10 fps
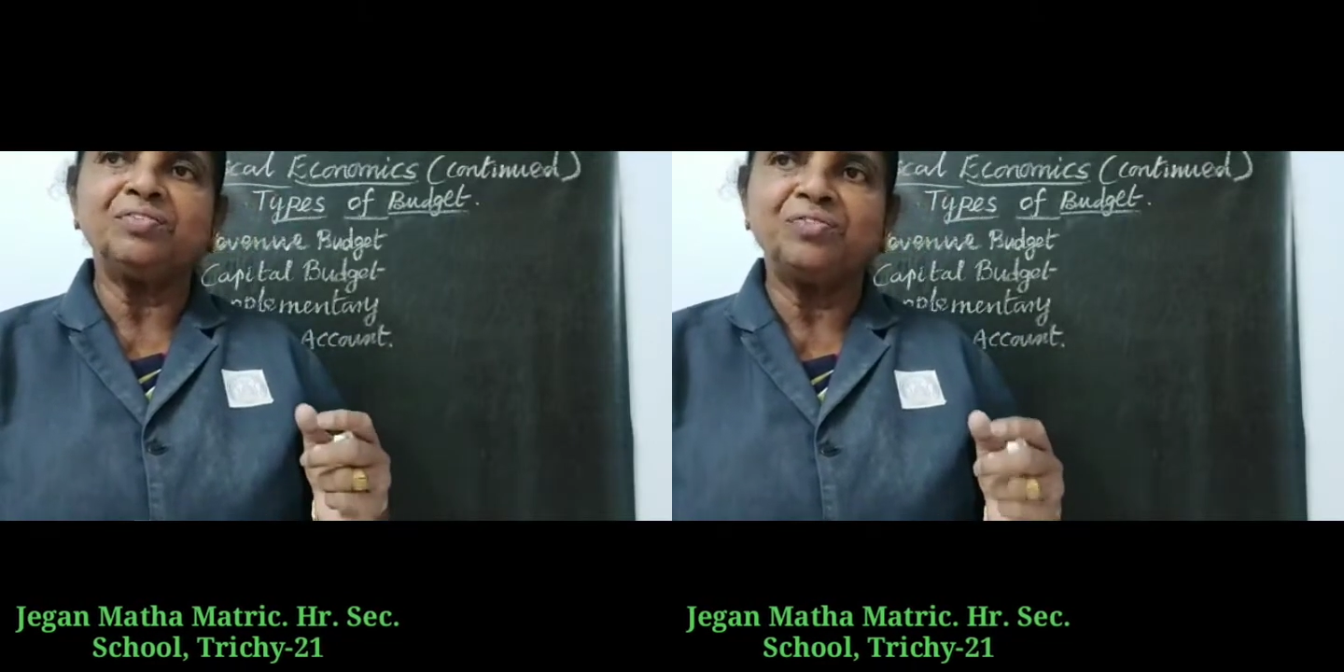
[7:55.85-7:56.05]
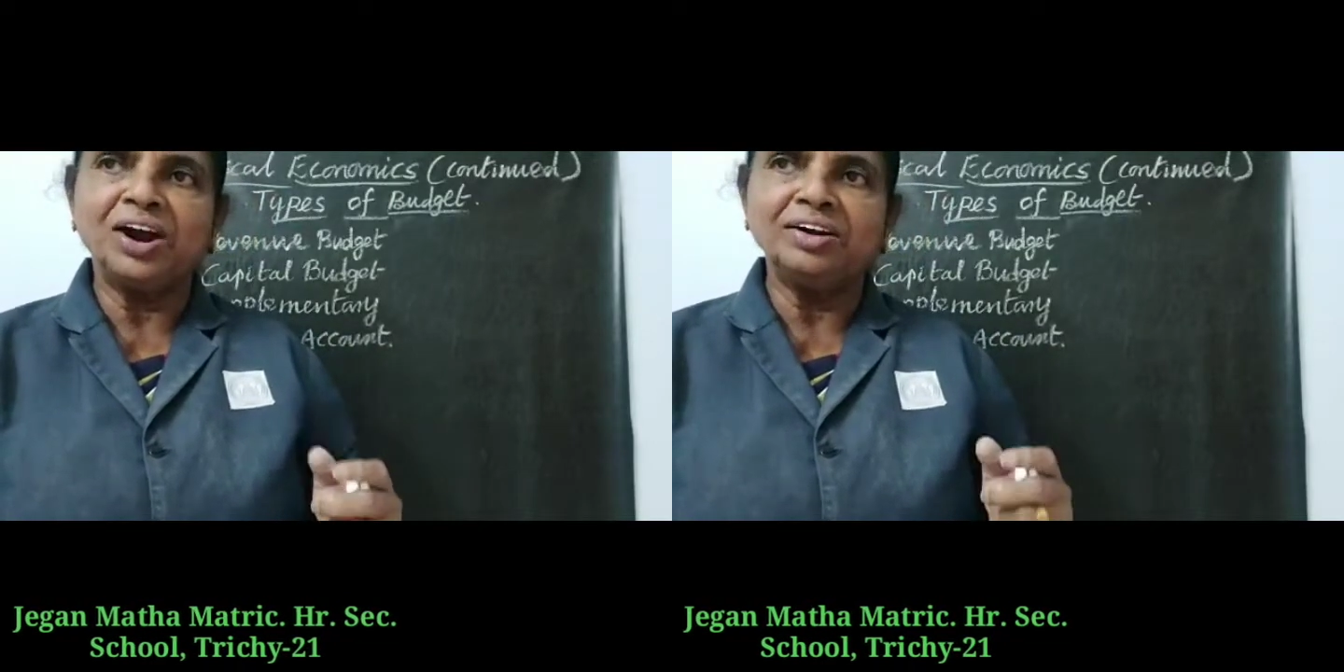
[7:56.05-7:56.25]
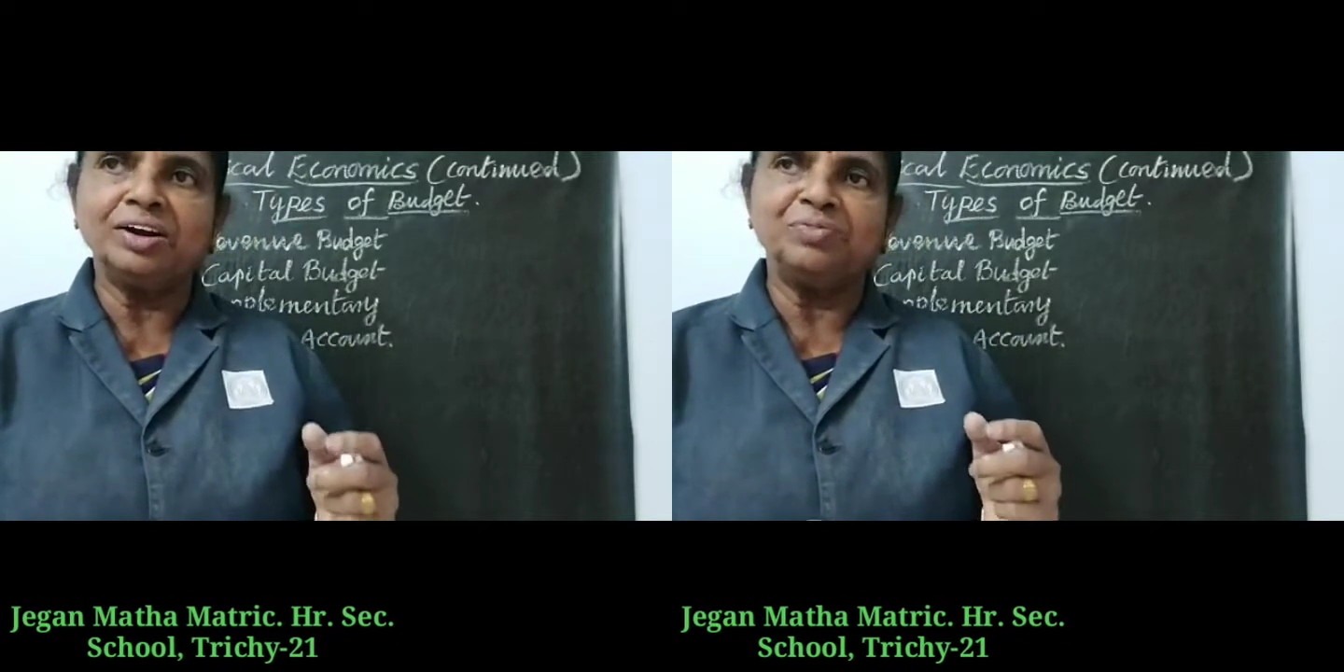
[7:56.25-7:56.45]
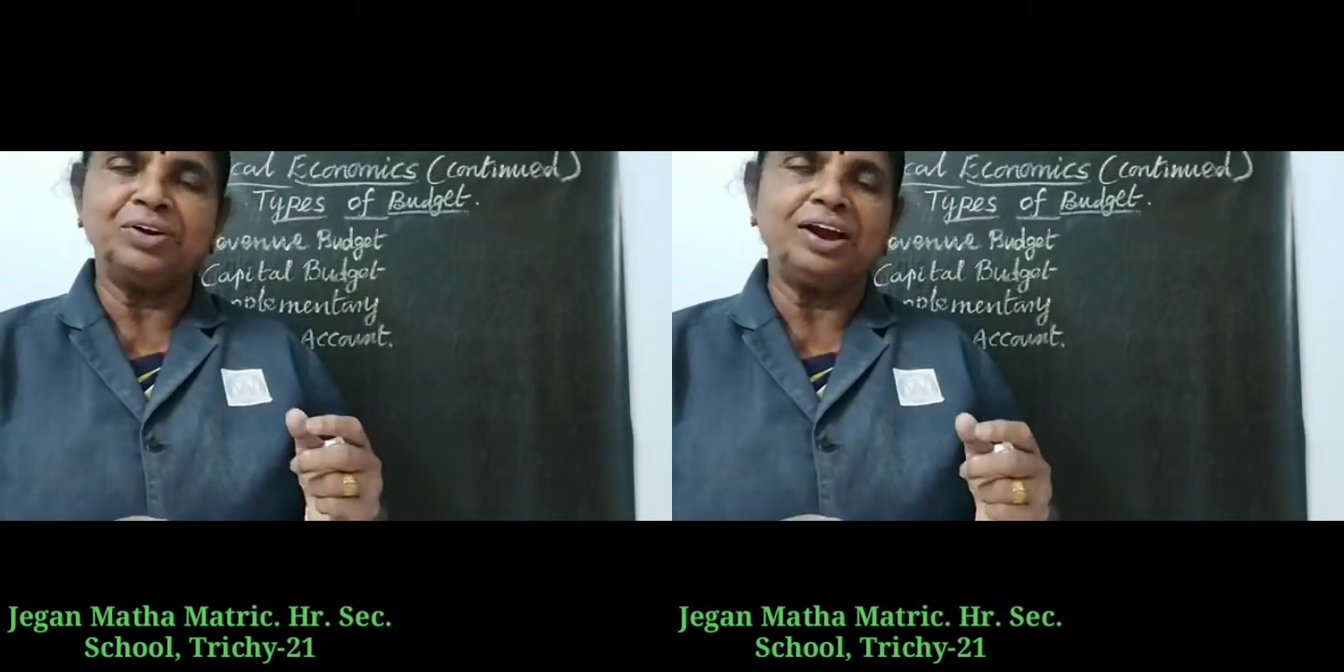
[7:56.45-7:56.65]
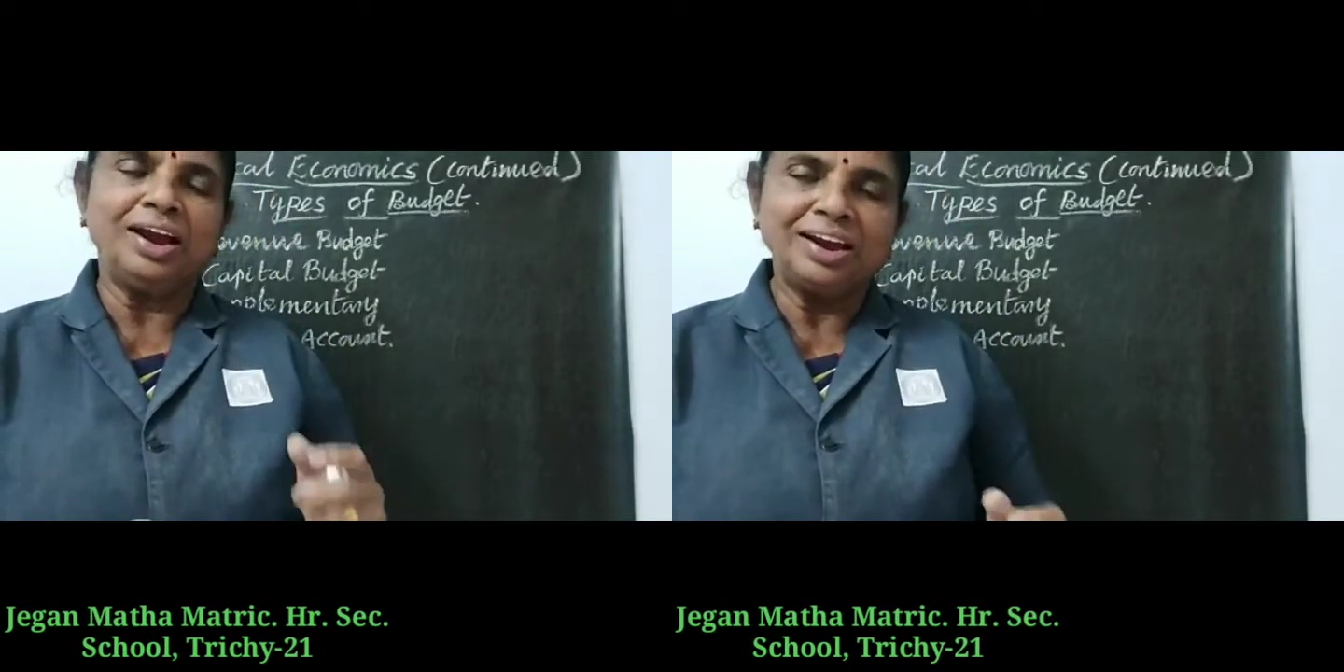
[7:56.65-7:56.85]
Fund of
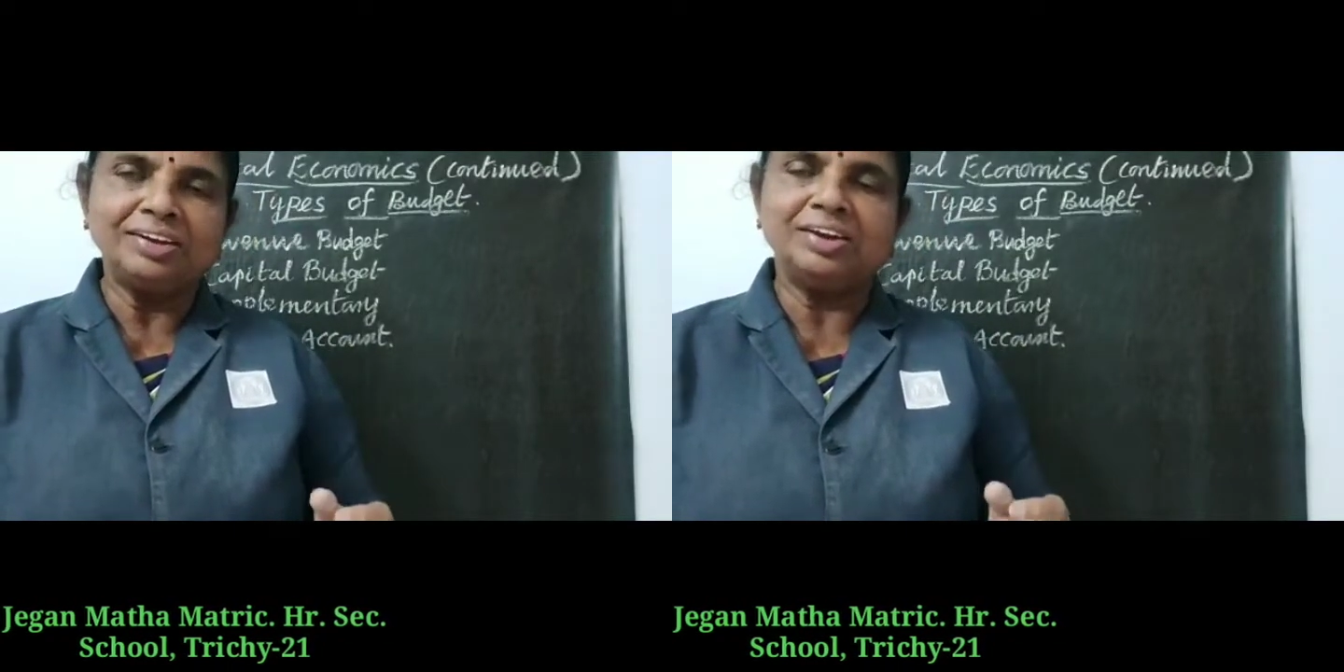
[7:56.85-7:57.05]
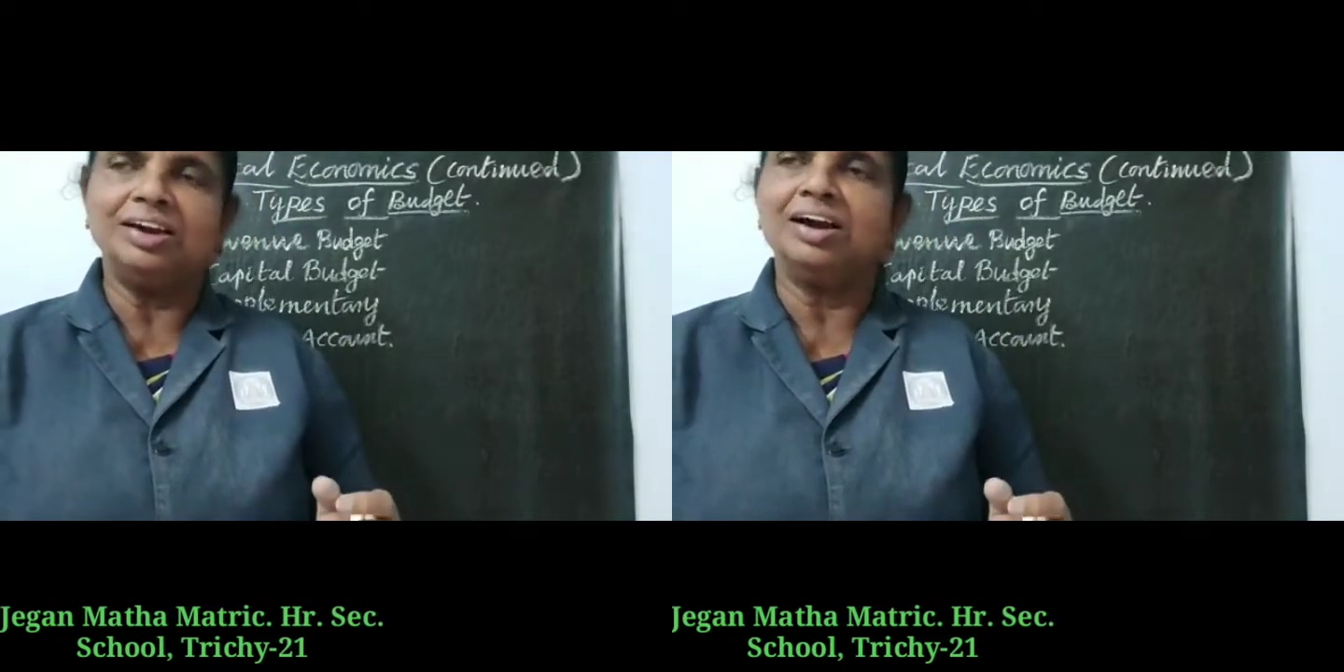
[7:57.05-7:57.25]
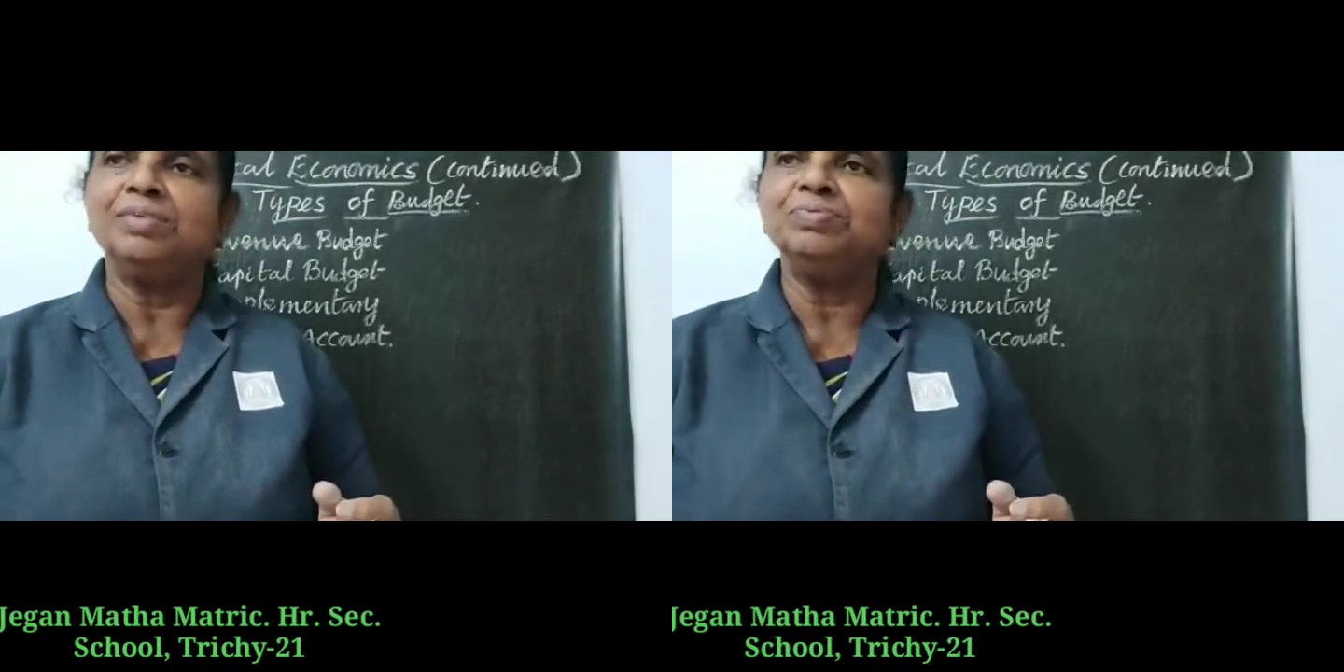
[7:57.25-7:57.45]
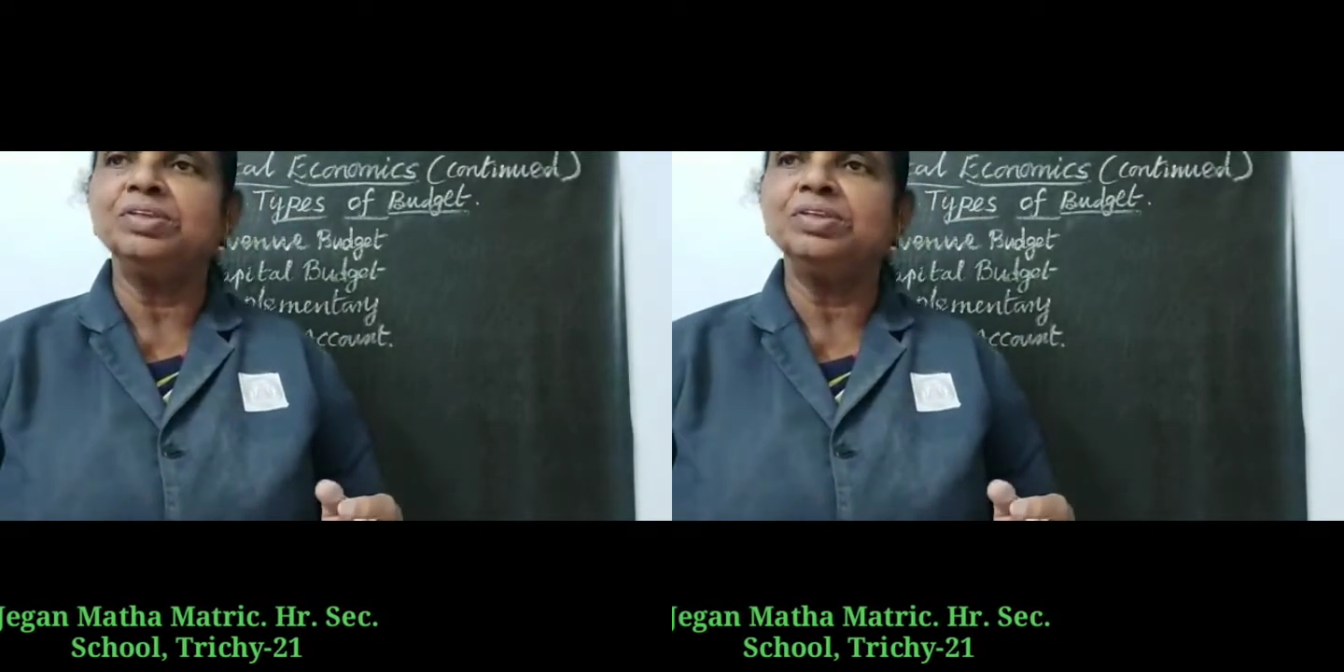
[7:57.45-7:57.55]
India